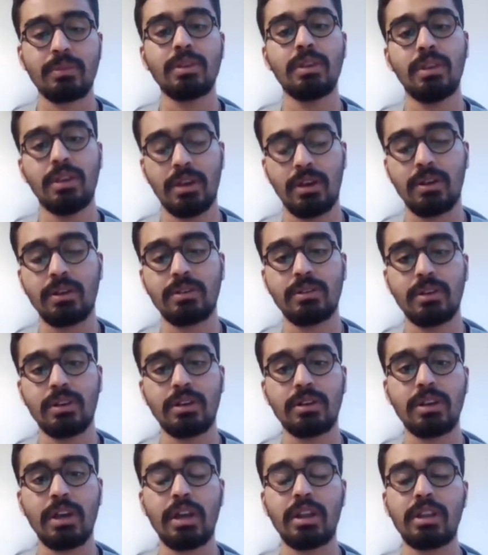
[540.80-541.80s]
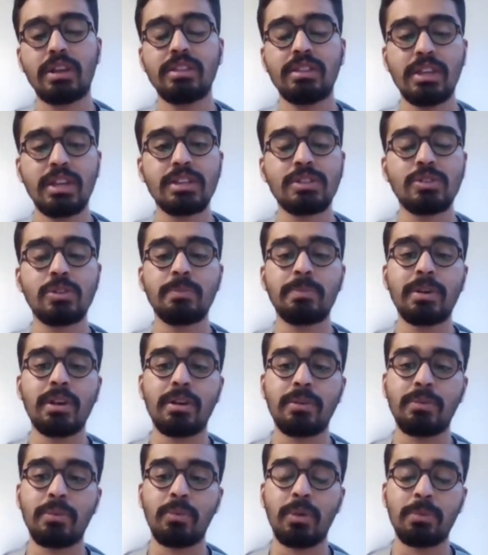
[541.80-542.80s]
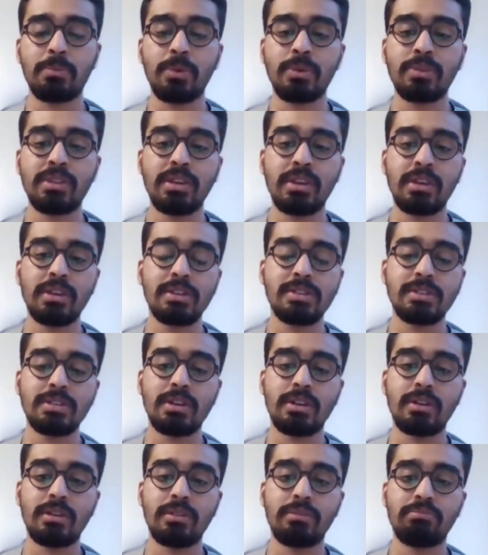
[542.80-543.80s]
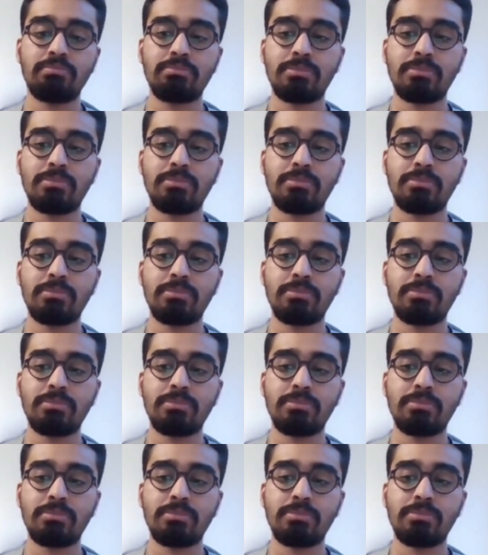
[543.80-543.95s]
Yeah, yeah. And in the SOP, uh, one more thing is uh,